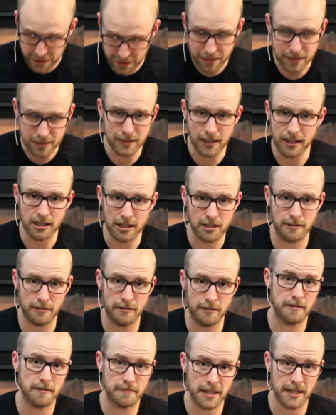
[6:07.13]
lead us not into
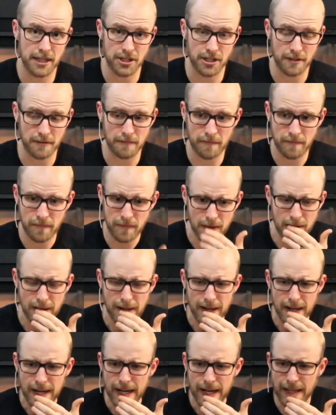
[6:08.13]
temptation.
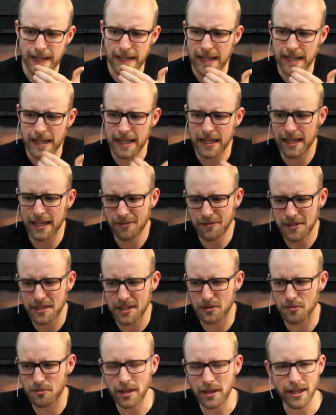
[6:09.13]
And then he gives
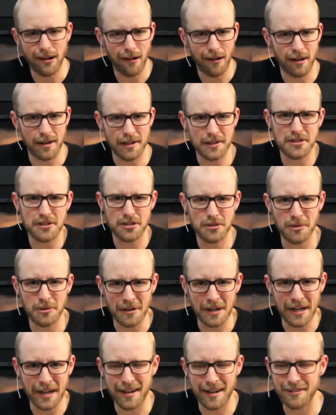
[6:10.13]
this really odd
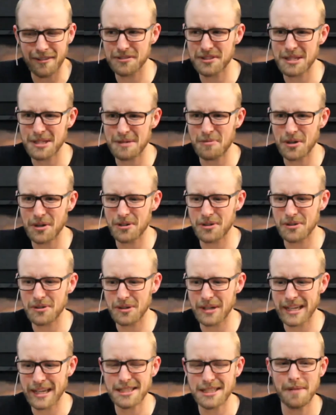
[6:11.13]
story of someone who
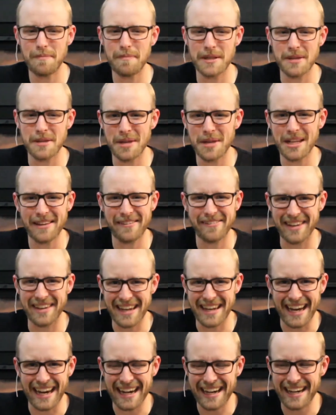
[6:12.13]
gets up in the middle of the
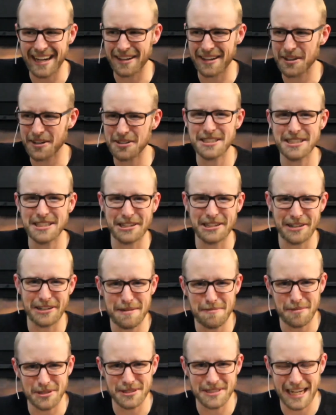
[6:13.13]
night and goes to their
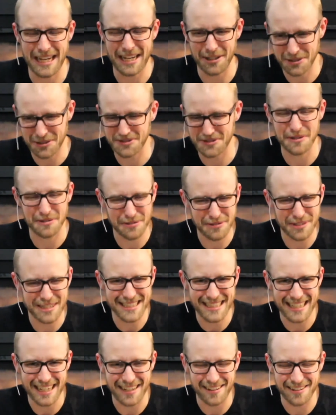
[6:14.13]
neighbor's house or their
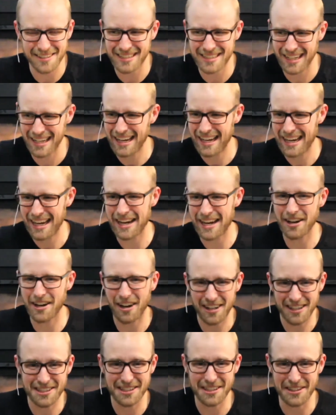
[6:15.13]
friend's house and
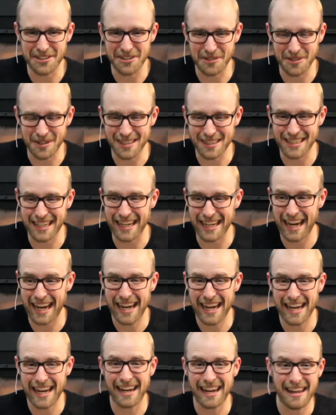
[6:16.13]
knocks on the door saying,
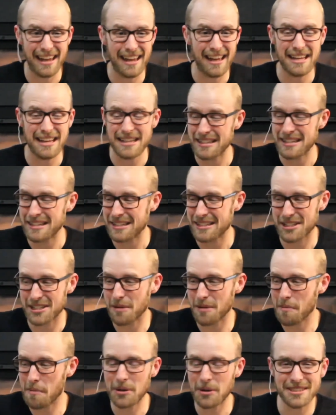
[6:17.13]
Hey,
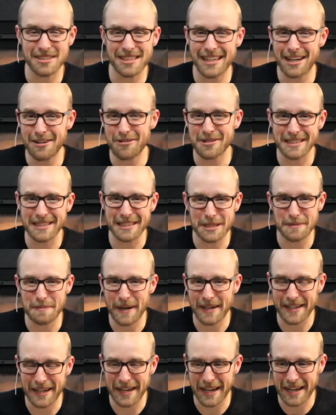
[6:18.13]
some person I wasn't
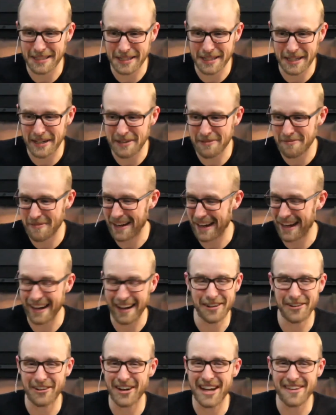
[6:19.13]
expecting has come and
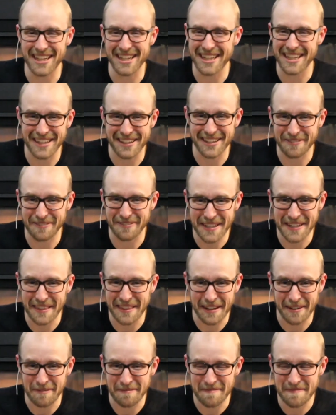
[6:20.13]
I don't have anything to feed
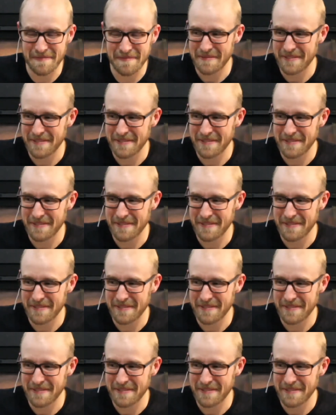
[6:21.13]
them.